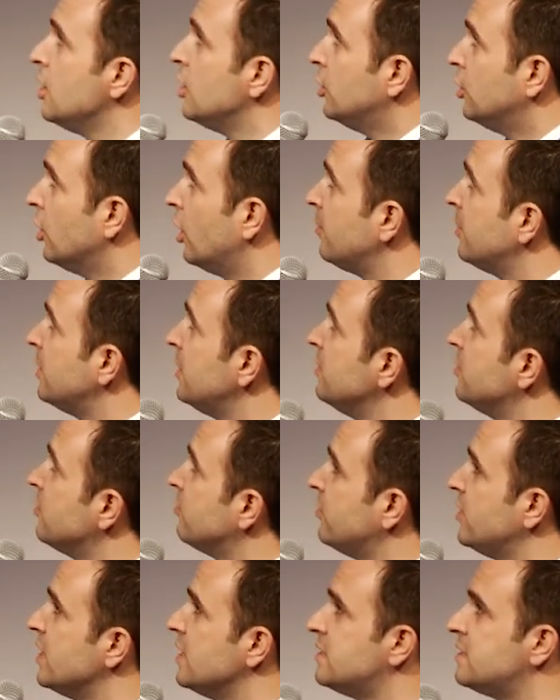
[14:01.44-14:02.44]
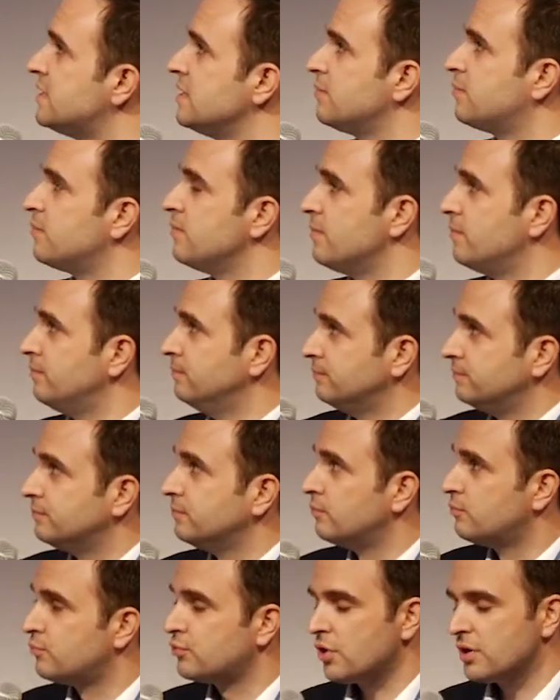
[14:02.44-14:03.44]
Normally, the VAT
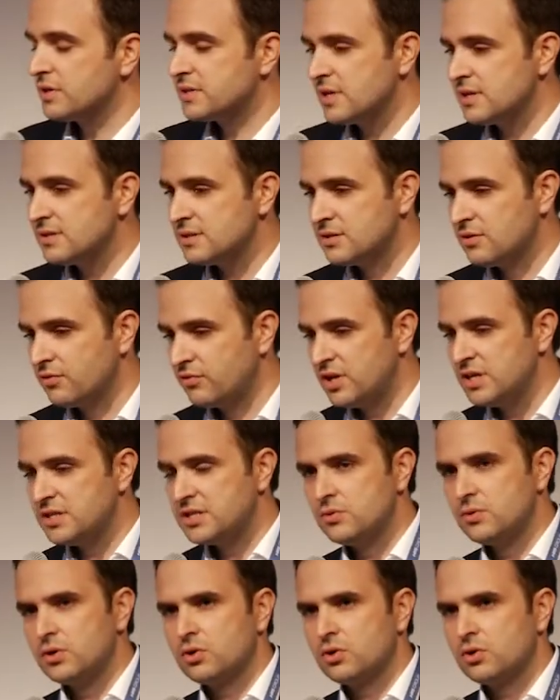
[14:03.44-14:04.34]
process, the VAT